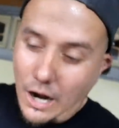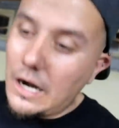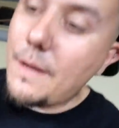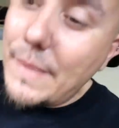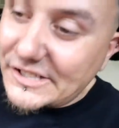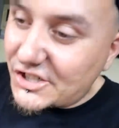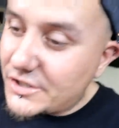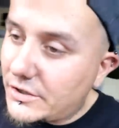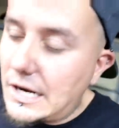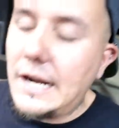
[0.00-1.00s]
Alright, I mentioned
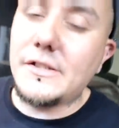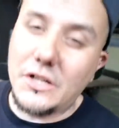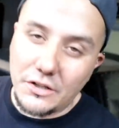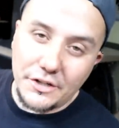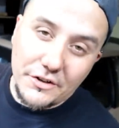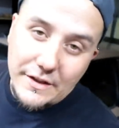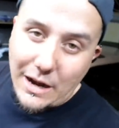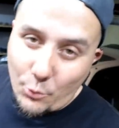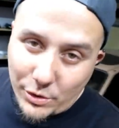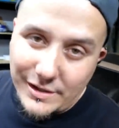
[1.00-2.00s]
to you guys earlier that
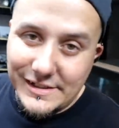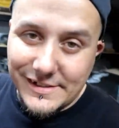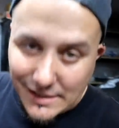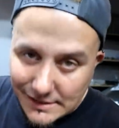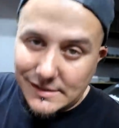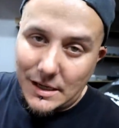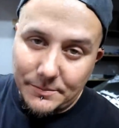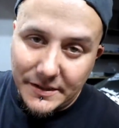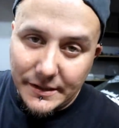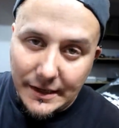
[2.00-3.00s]
I wanted to say
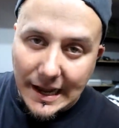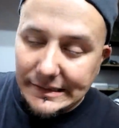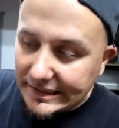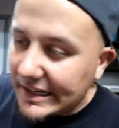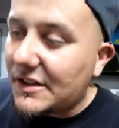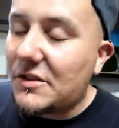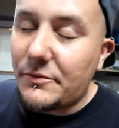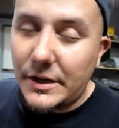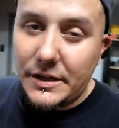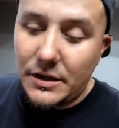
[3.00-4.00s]
something at the end of the
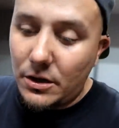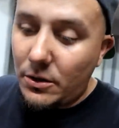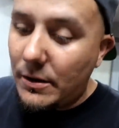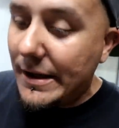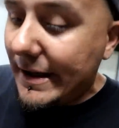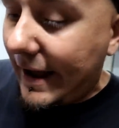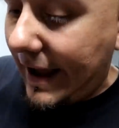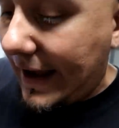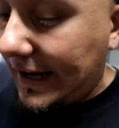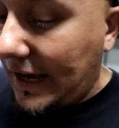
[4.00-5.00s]
video.
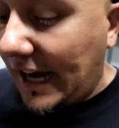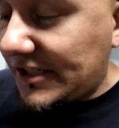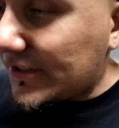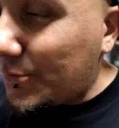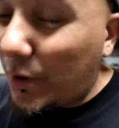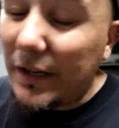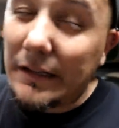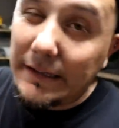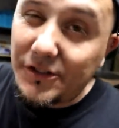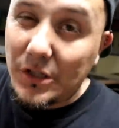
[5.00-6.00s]
And I just wanted to
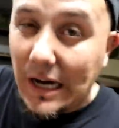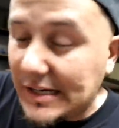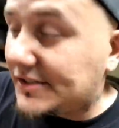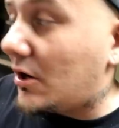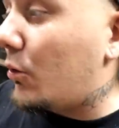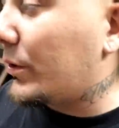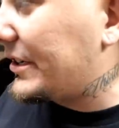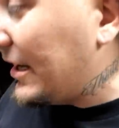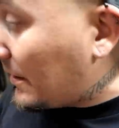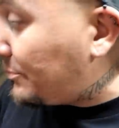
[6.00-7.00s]
let you guys know we're
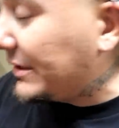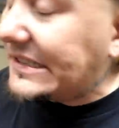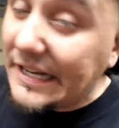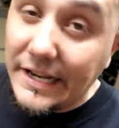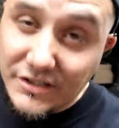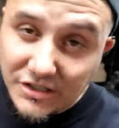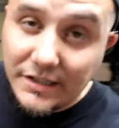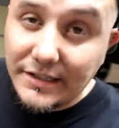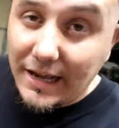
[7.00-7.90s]
going to put the engine in